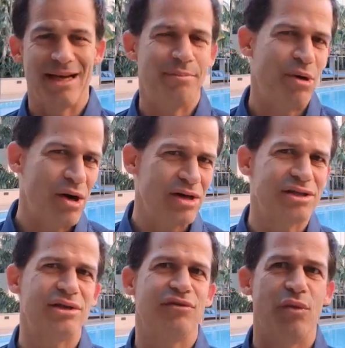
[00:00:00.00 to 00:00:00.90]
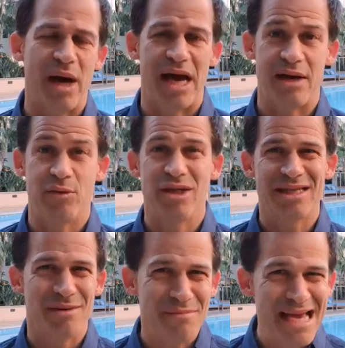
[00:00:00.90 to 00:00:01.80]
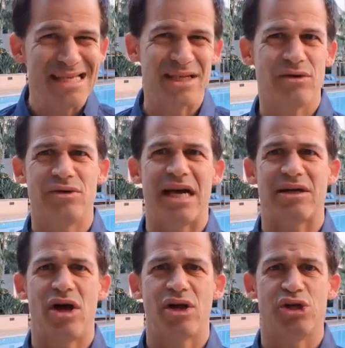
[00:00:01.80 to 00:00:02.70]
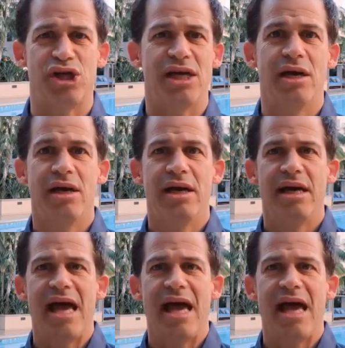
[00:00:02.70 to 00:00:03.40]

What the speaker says: in a positive way with this amazing new technology